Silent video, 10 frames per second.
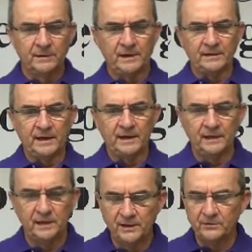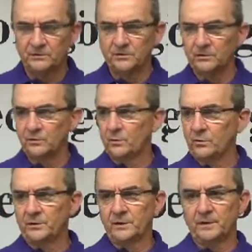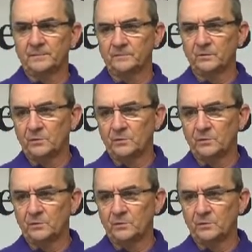I, I had led her to the Lord, uh,